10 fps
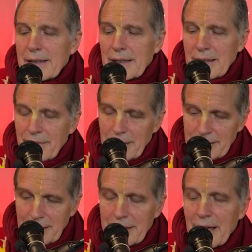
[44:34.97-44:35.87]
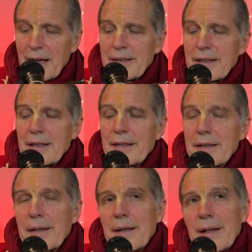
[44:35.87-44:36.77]
and they were sannyasis,
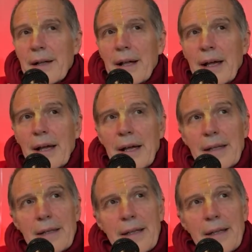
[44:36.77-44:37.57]
and